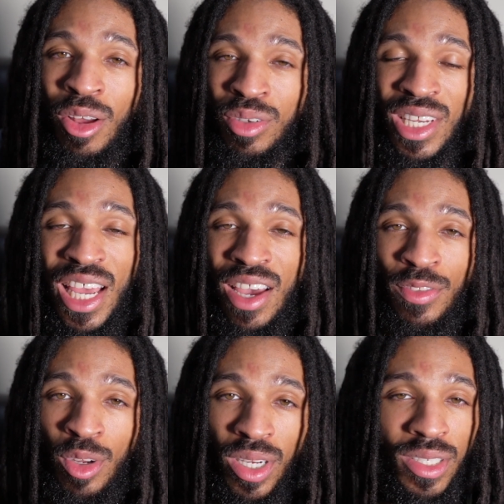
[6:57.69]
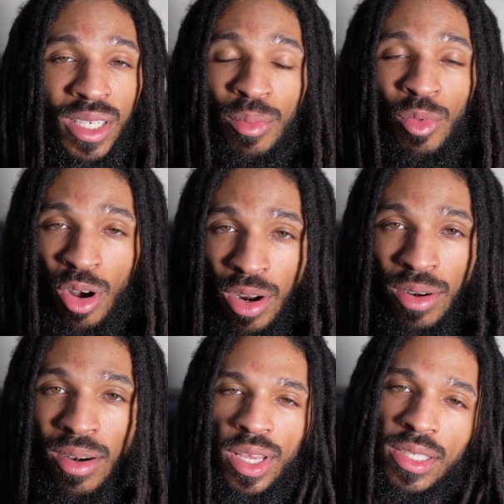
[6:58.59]
else after except
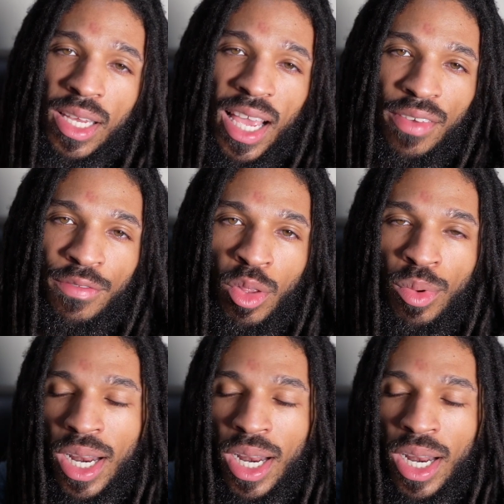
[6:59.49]
water. It's an 8 fluid